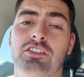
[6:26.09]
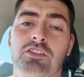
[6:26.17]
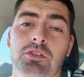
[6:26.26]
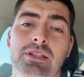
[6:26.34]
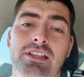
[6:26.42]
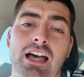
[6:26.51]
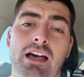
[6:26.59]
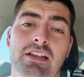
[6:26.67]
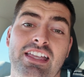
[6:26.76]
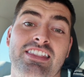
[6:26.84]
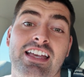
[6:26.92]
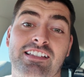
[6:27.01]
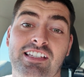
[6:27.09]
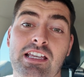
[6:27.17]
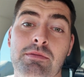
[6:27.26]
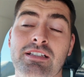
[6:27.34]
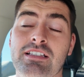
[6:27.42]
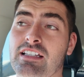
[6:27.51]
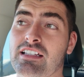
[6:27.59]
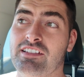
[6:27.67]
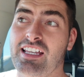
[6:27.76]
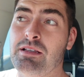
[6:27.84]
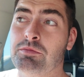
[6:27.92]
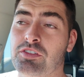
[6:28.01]
doing that in their team
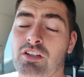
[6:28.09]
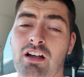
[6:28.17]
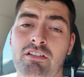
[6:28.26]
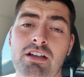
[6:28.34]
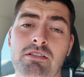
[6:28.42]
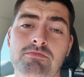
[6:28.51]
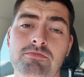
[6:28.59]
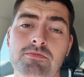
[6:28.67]
scenario.